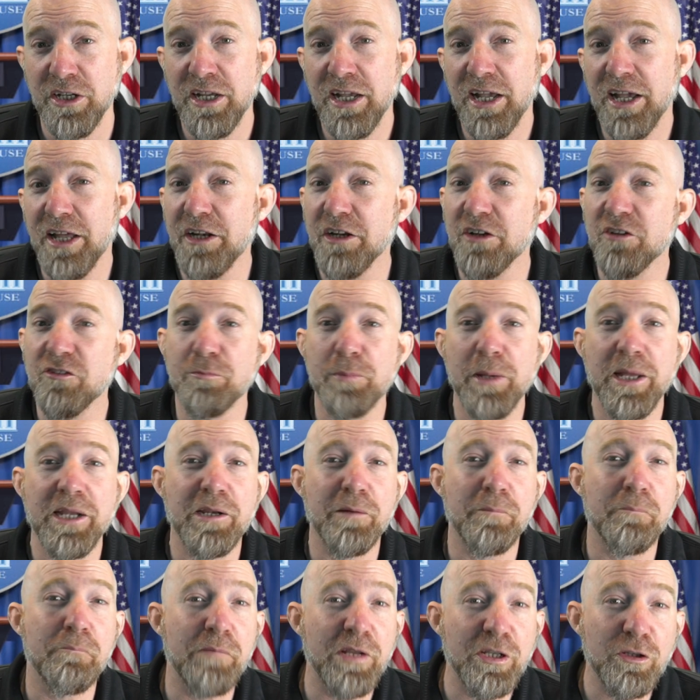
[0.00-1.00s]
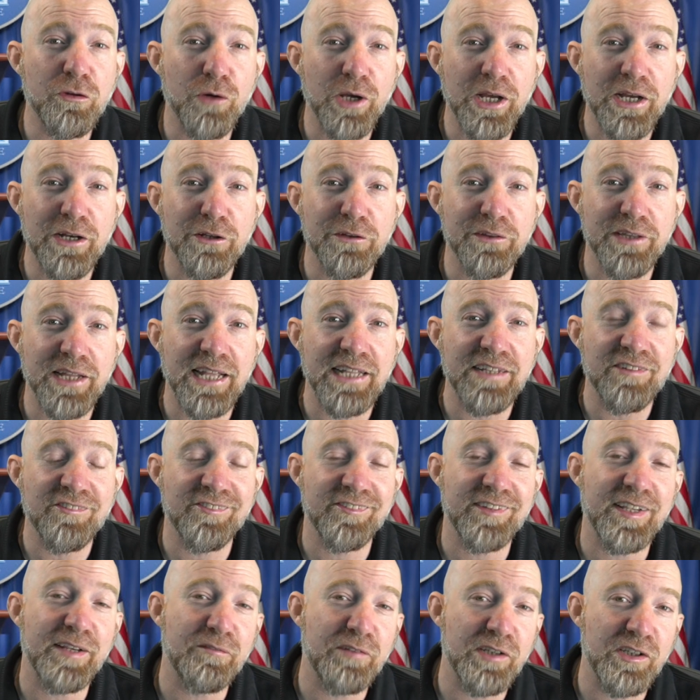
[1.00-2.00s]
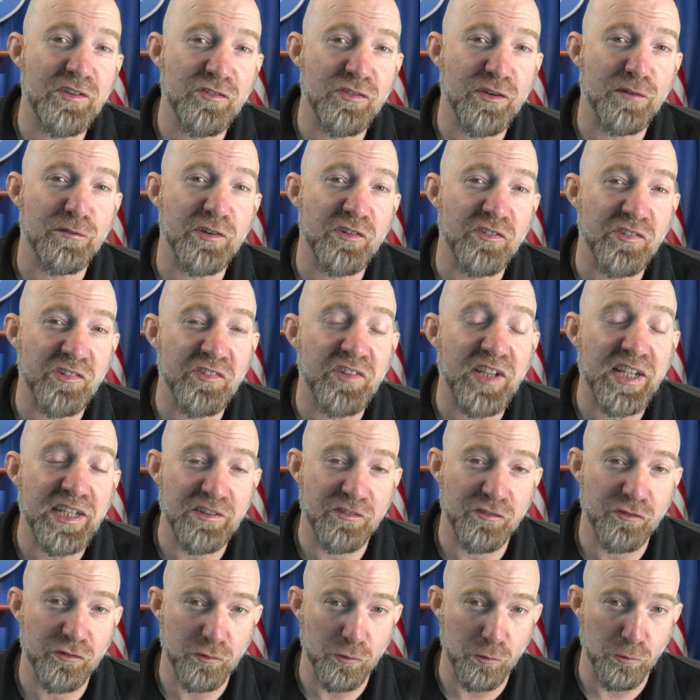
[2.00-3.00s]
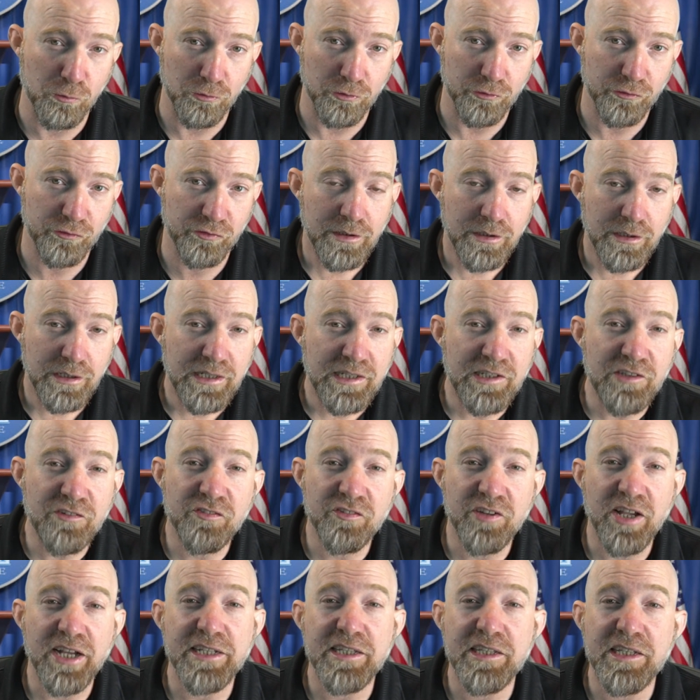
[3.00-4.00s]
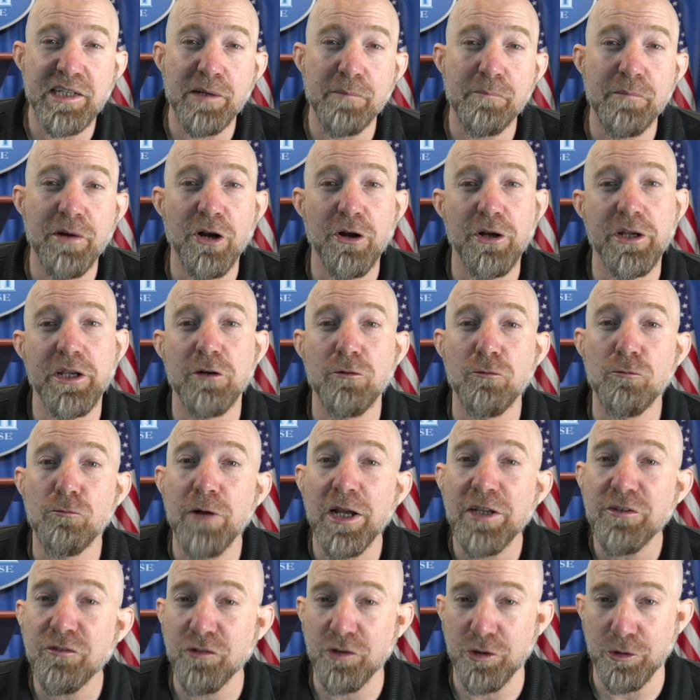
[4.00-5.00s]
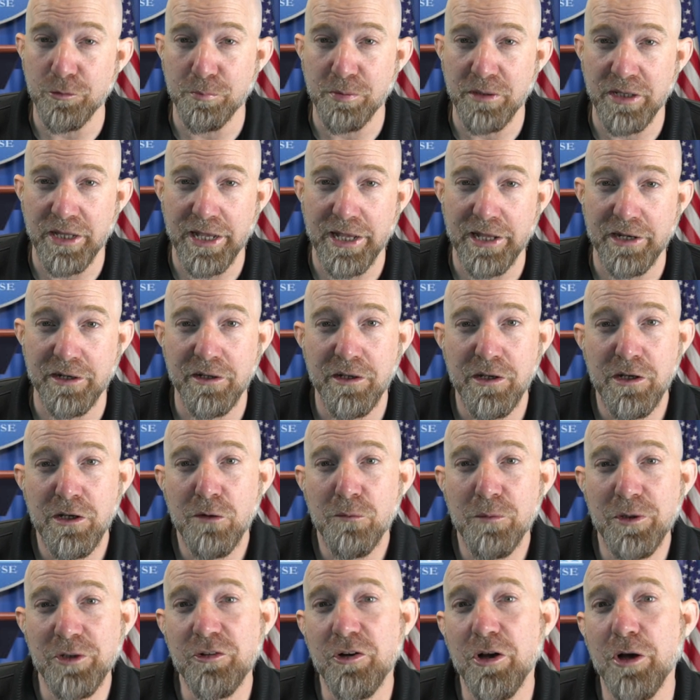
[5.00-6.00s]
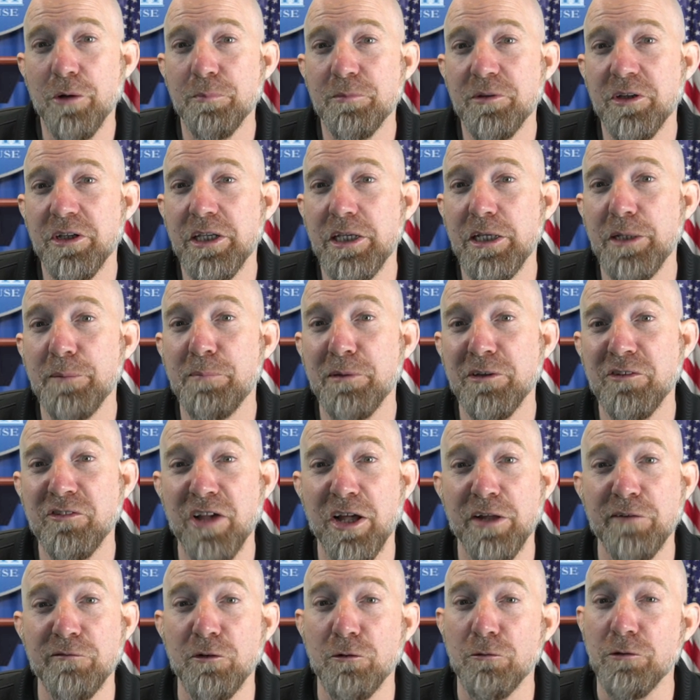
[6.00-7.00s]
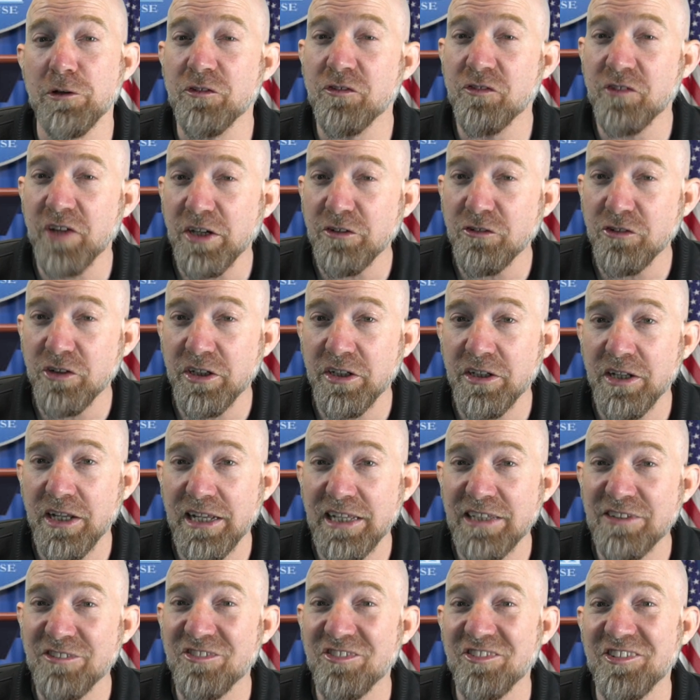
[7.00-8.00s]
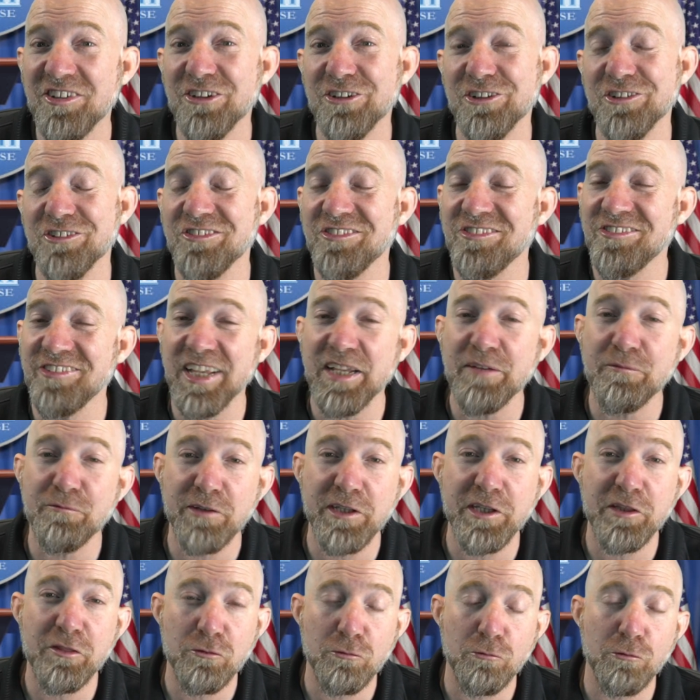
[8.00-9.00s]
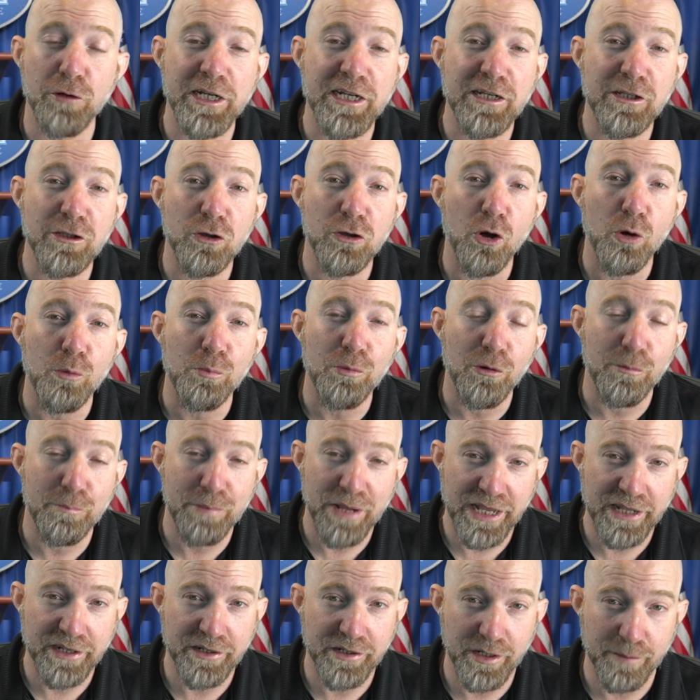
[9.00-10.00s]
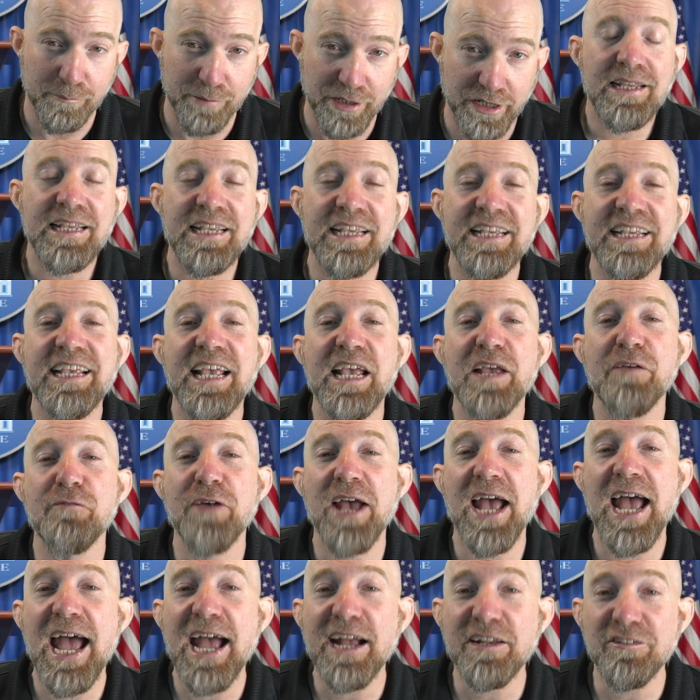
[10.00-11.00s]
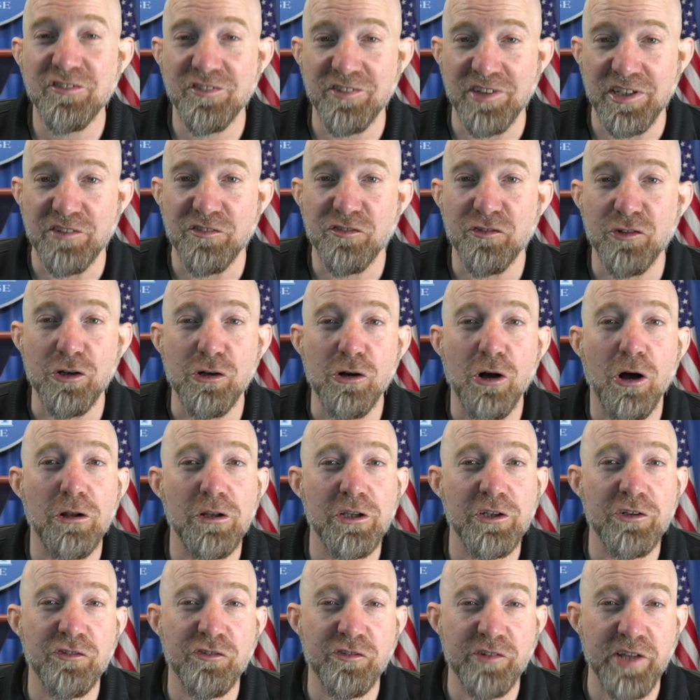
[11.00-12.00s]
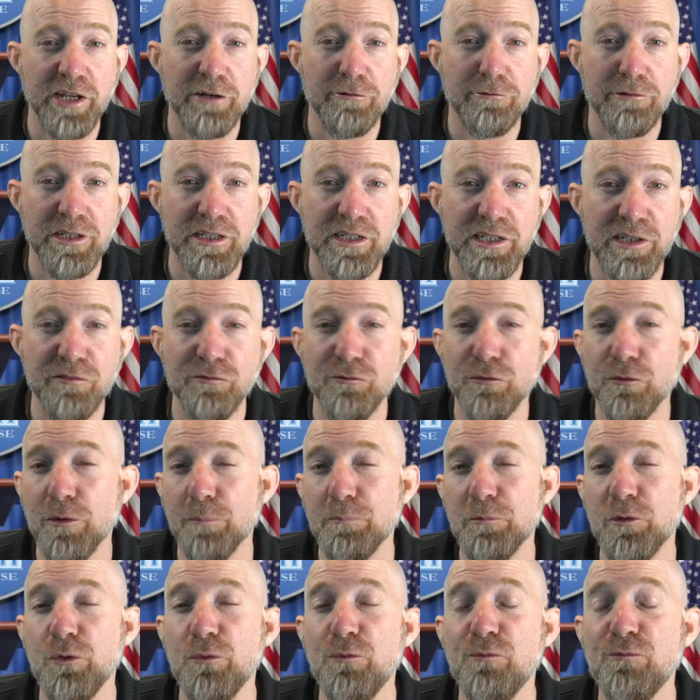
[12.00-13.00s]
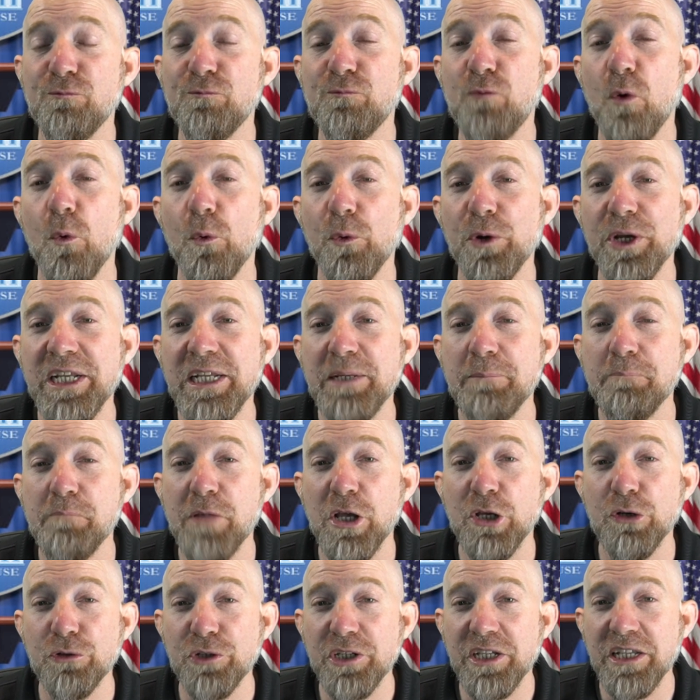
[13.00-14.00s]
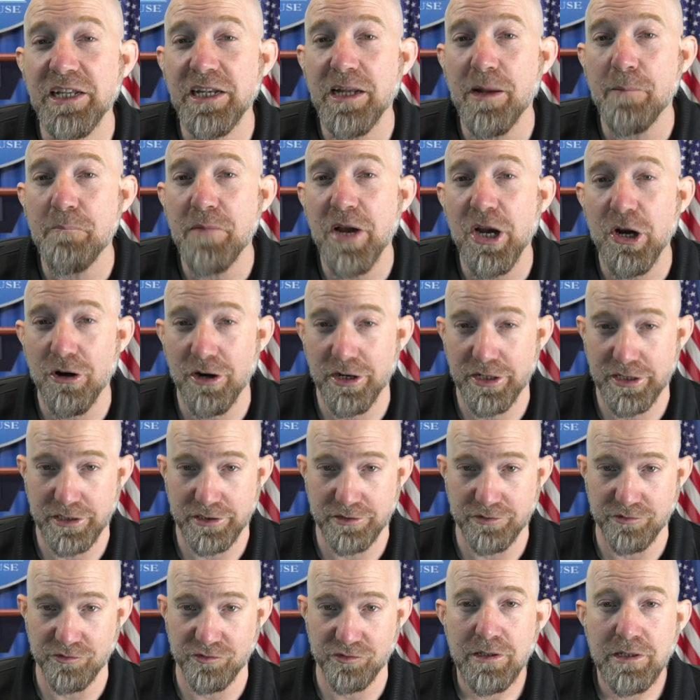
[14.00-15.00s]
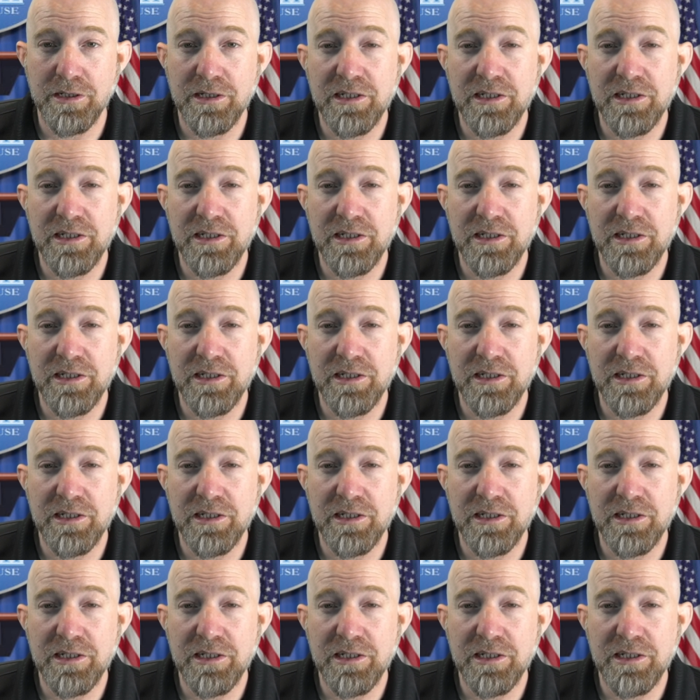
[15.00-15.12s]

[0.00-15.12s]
It expanded mental health and safety services in schools. He signed the American Rescue Plan, which helped to keep us out of a recession and steer us safely through a global pandemic. He gave access to college debt relief for up to 40 million Americans.